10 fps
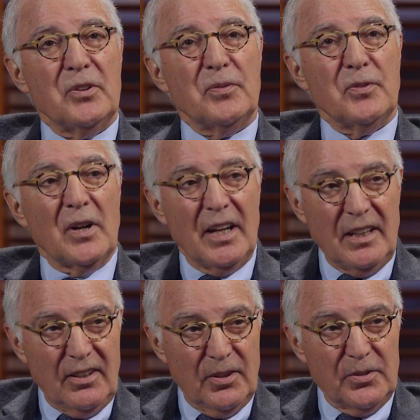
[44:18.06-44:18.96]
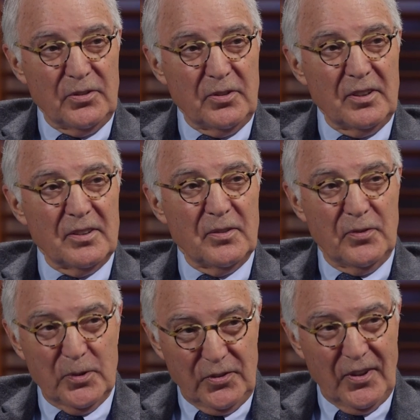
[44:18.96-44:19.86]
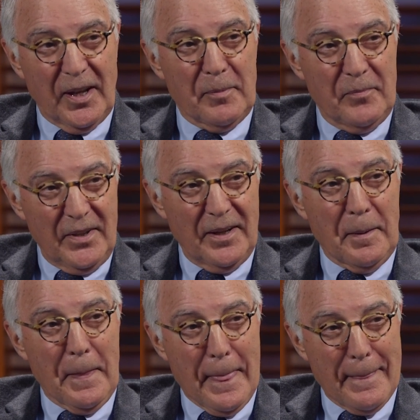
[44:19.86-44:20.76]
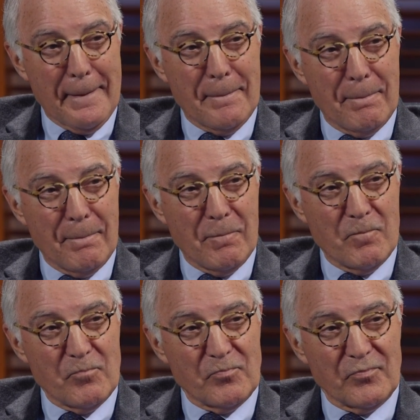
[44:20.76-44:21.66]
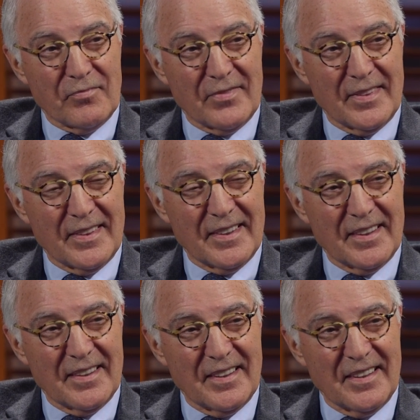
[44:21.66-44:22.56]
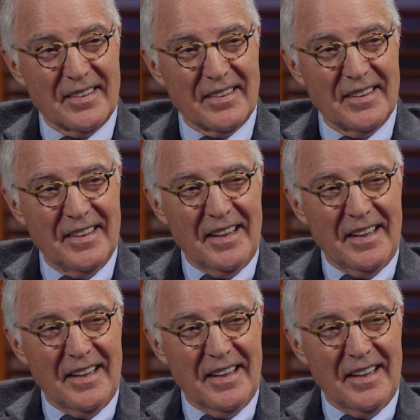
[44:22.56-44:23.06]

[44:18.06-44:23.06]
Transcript: there for eight years uh -huh. the uh-huh. first time. Yeah. Yeah. And then you were recruited home.